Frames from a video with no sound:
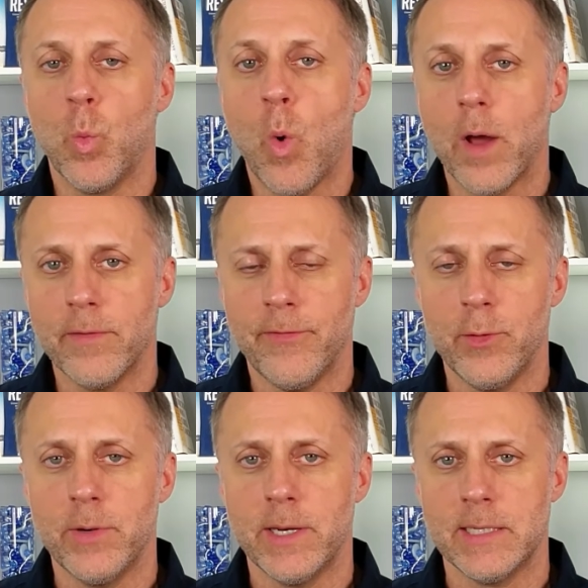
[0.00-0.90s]
one
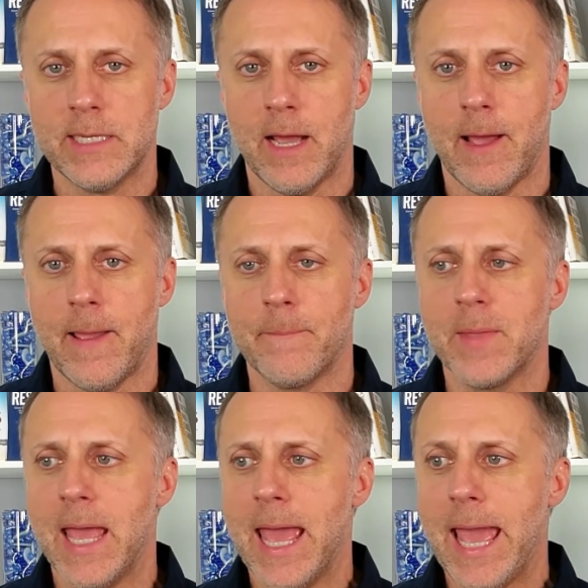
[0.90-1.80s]
food at a time,
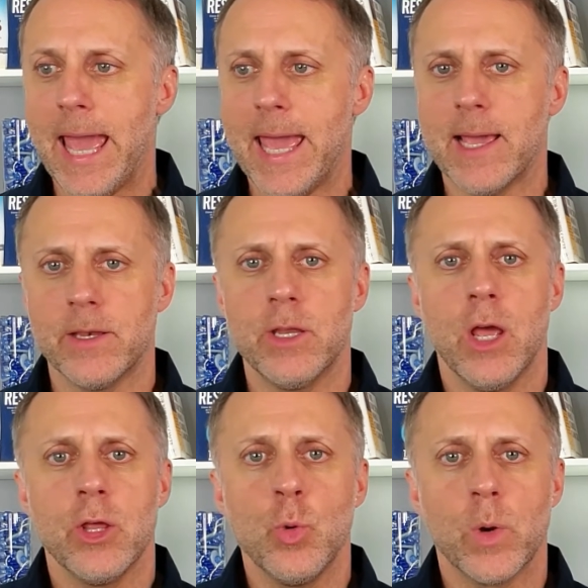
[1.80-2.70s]
and
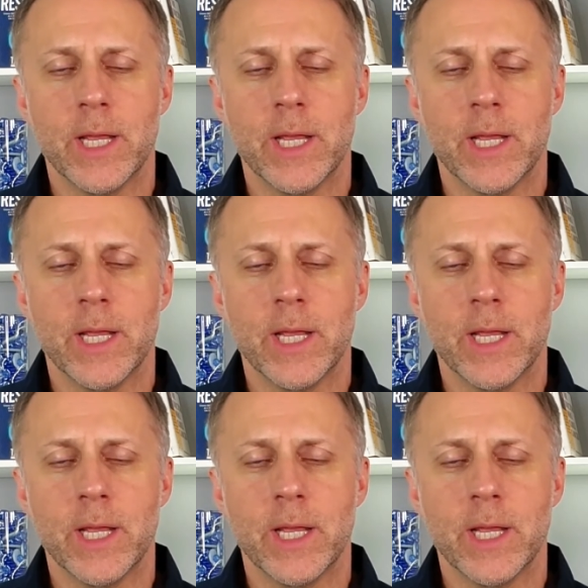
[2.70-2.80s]
you want to